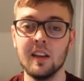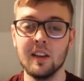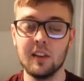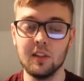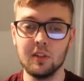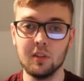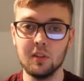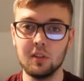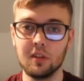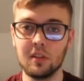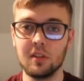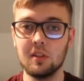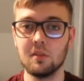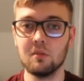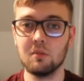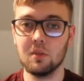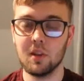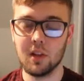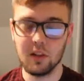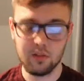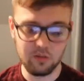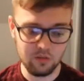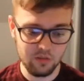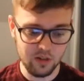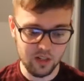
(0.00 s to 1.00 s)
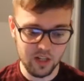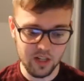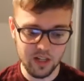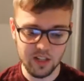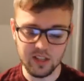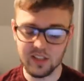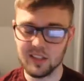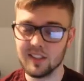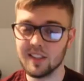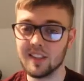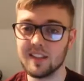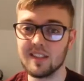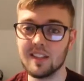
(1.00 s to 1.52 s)
Look at where everyone
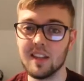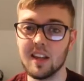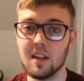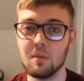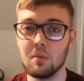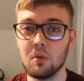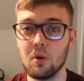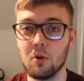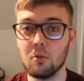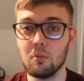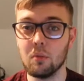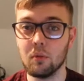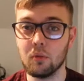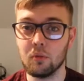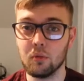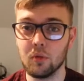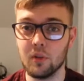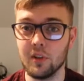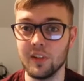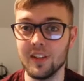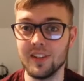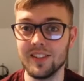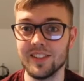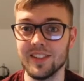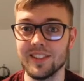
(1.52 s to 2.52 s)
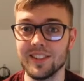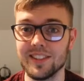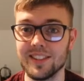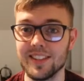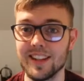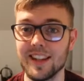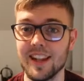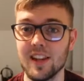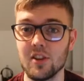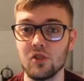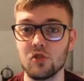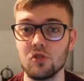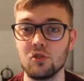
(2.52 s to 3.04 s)
is in the table before this
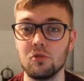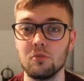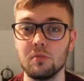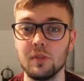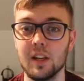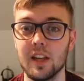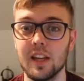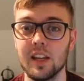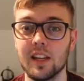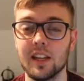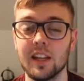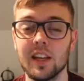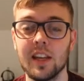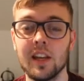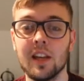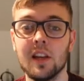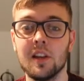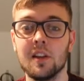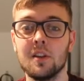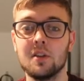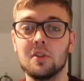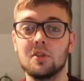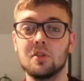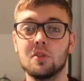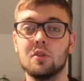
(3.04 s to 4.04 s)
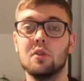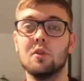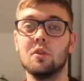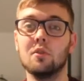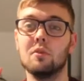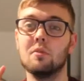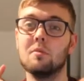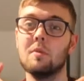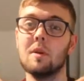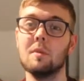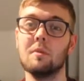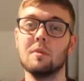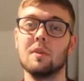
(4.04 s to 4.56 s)
international break. So
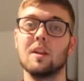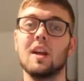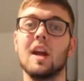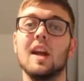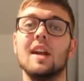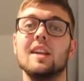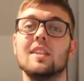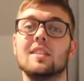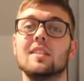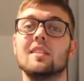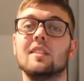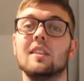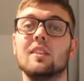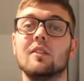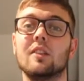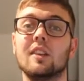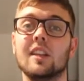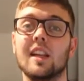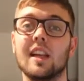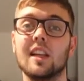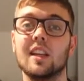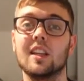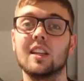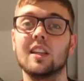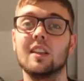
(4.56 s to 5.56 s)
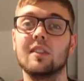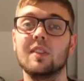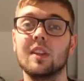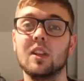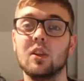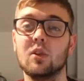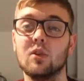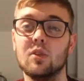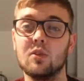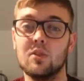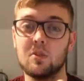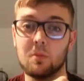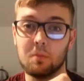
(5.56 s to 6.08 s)
remember guys to leave a like on the
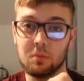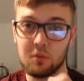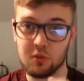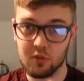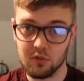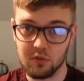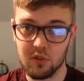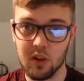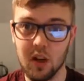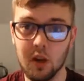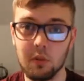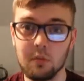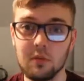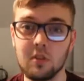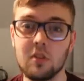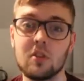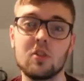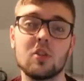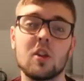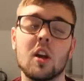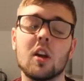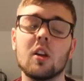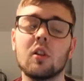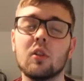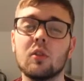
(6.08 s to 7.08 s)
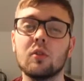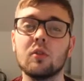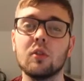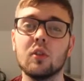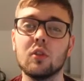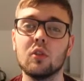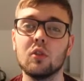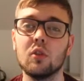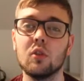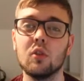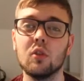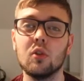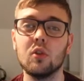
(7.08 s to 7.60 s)
video, subscribe to the channel if you're
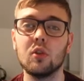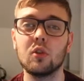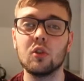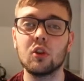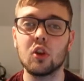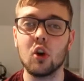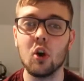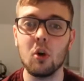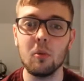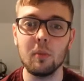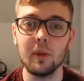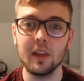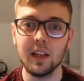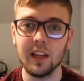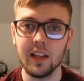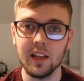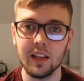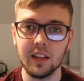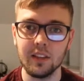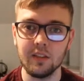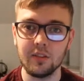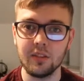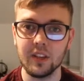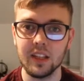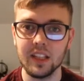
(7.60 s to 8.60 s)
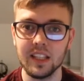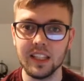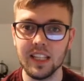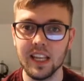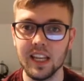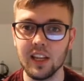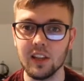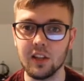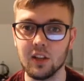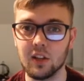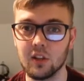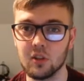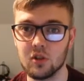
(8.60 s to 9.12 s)
new, comment anything that
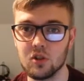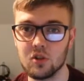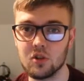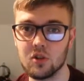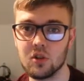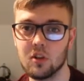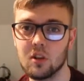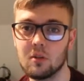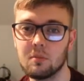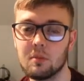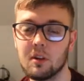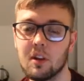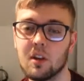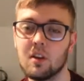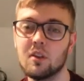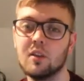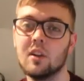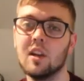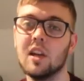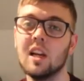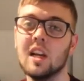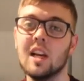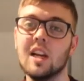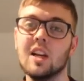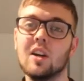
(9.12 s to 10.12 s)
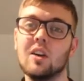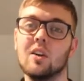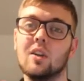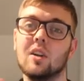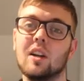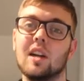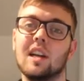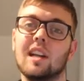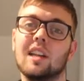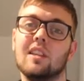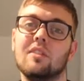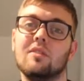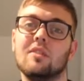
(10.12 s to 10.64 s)
you're unsure about or
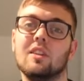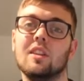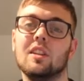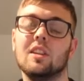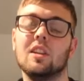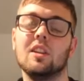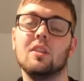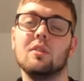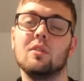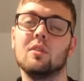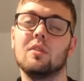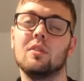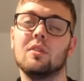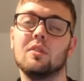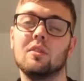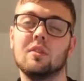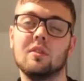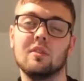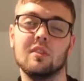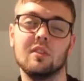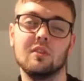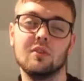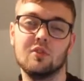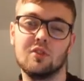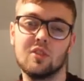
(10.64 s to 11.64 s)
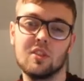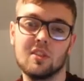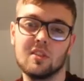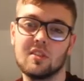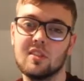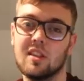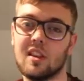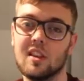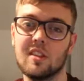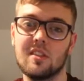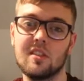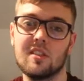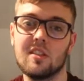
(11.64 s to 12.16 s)
anything that you'd just
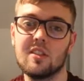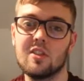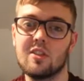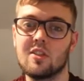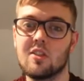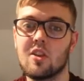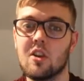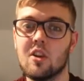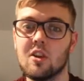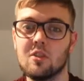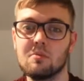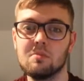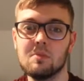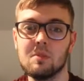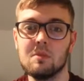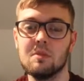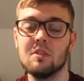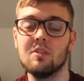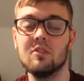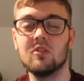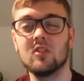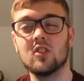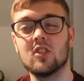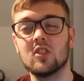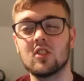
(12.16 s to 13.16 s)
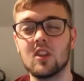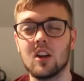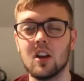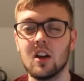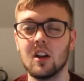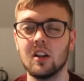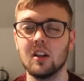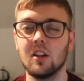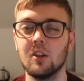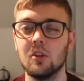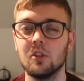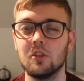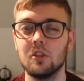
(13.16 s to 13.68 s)
like to discuss, maybe even start a
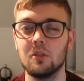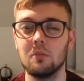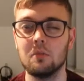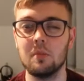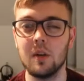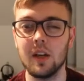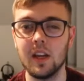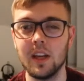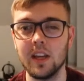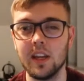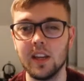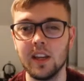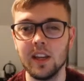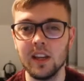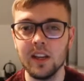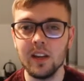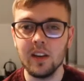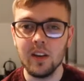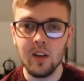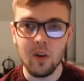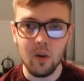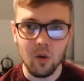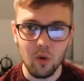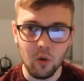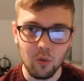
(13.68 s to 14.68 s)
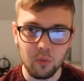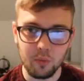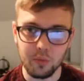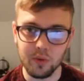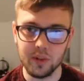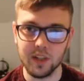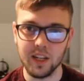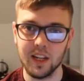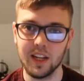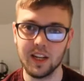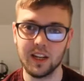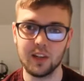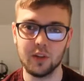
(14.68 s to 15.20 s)
little debate, hopefully
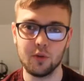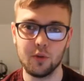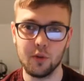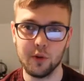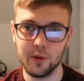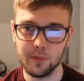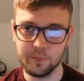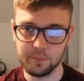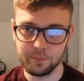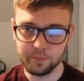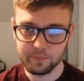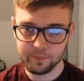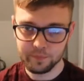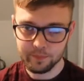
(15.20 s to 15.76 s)
get it going.